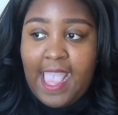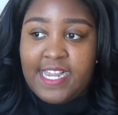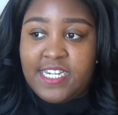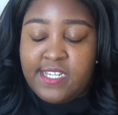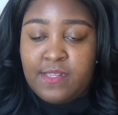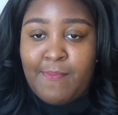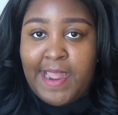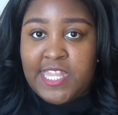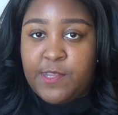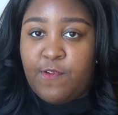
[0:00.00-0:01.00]
it doesn't
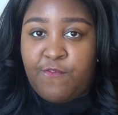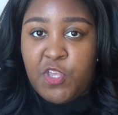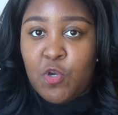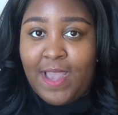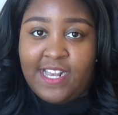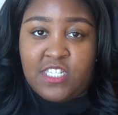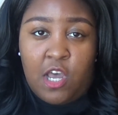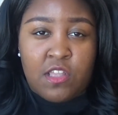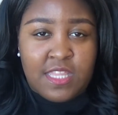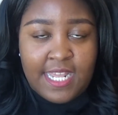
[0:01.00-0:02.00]
make the review as
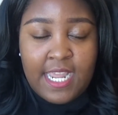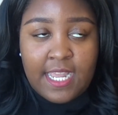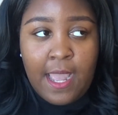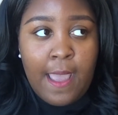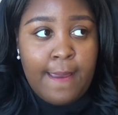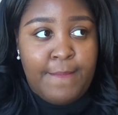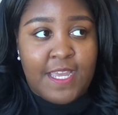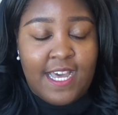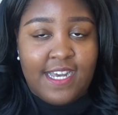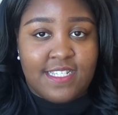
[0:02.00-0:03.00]
authentic
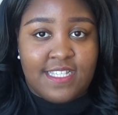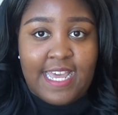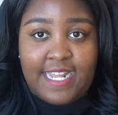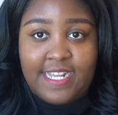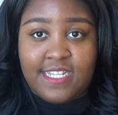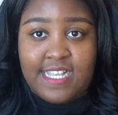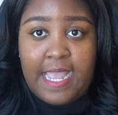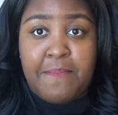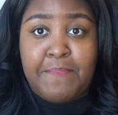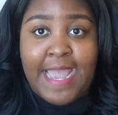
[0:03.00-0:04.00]
because that is
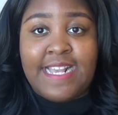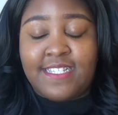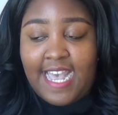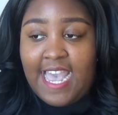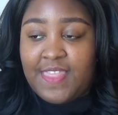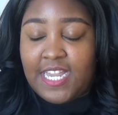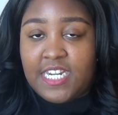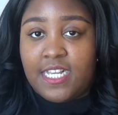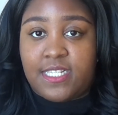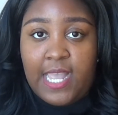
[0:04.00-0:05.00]
a base and that
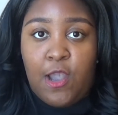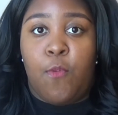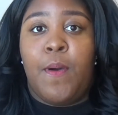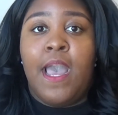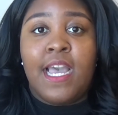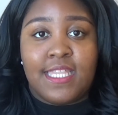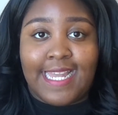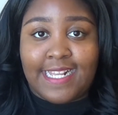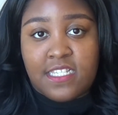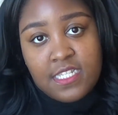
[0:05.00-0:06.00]
does help
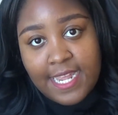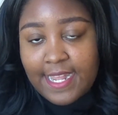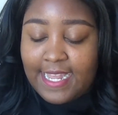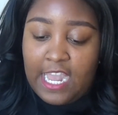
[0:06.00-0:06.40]
things stick.